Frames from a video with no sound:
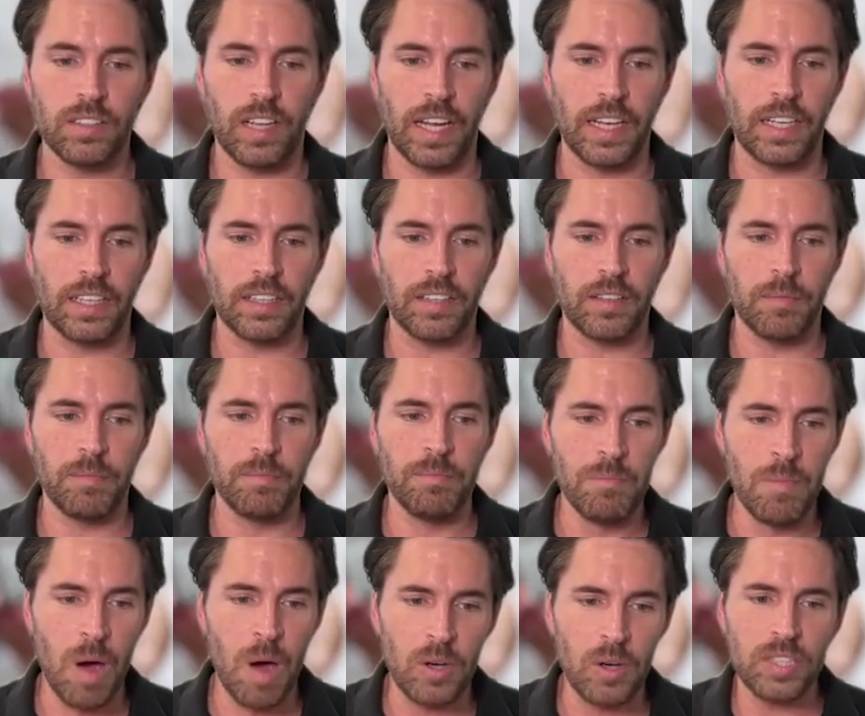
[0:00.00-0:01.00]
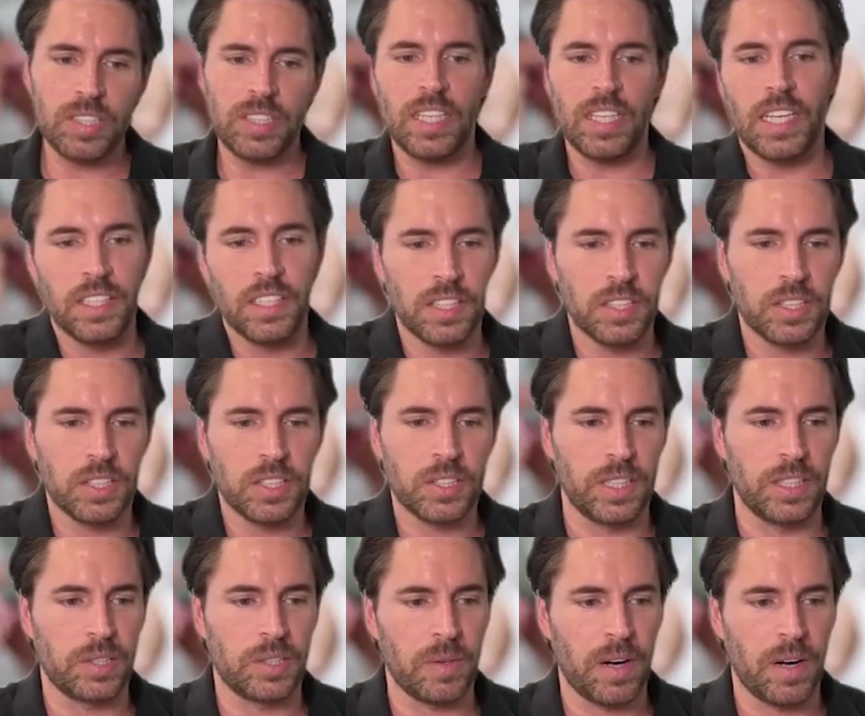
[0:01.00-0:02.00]
like most
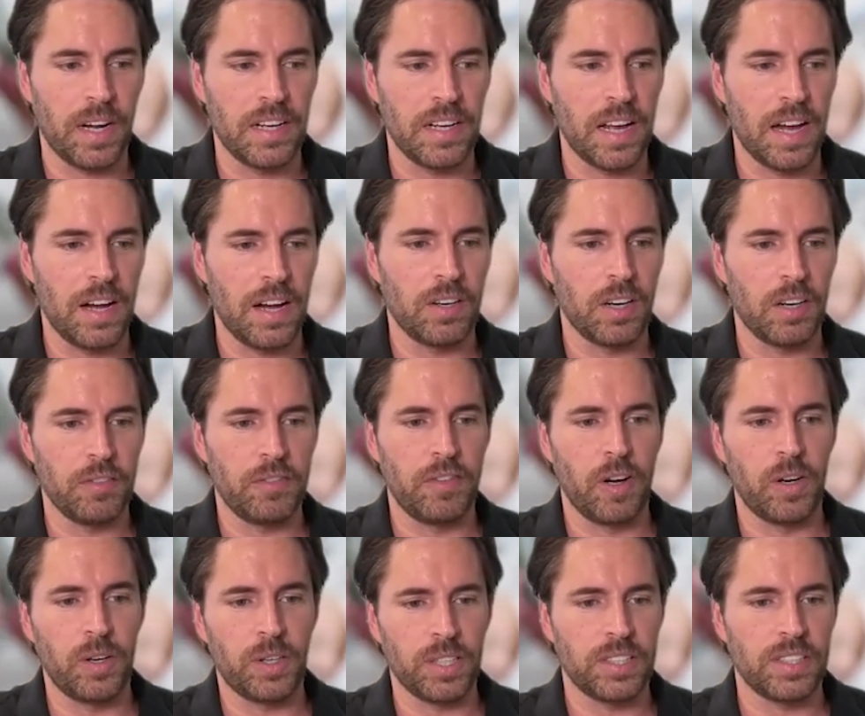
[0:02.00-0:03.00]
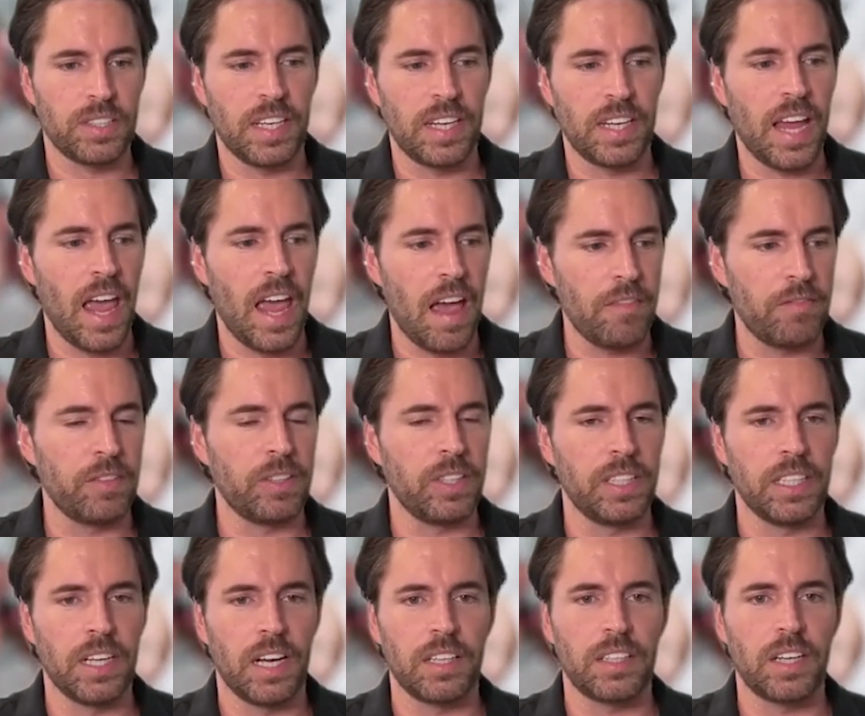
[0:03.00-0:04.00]
industries right now are focusing
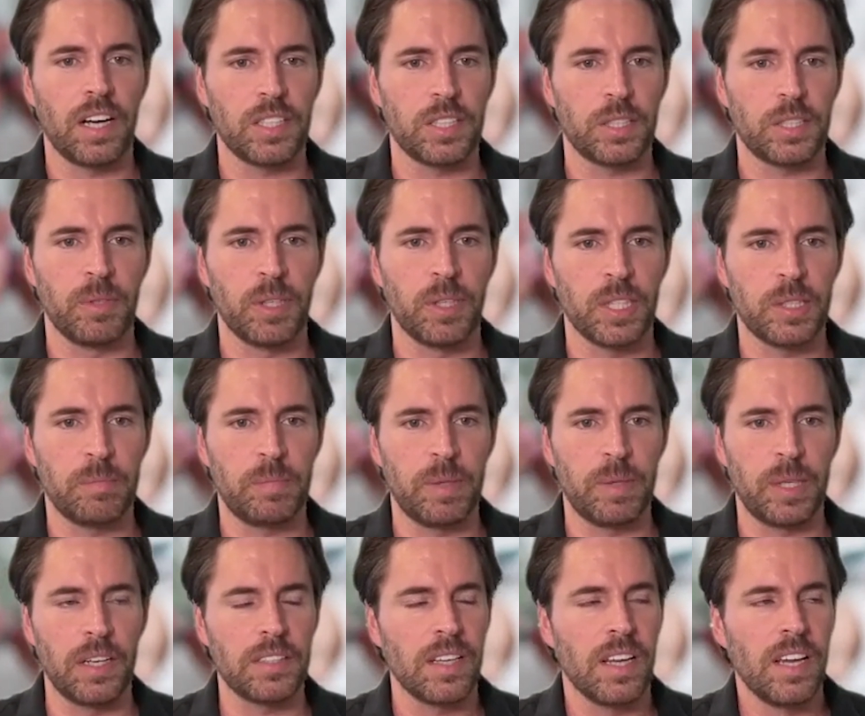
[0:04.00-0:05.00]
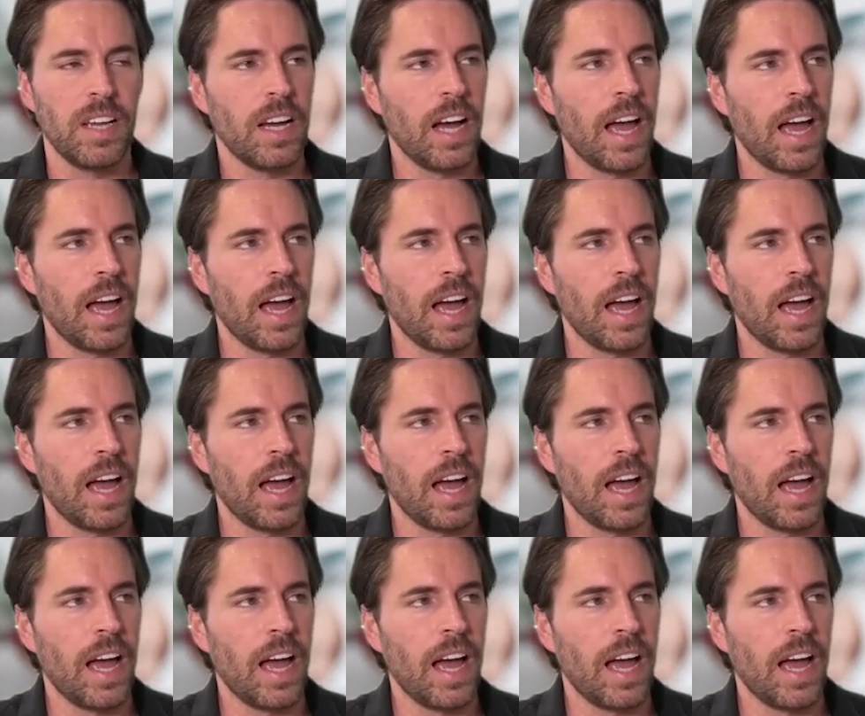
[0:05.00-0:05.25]
heavily on customer experience.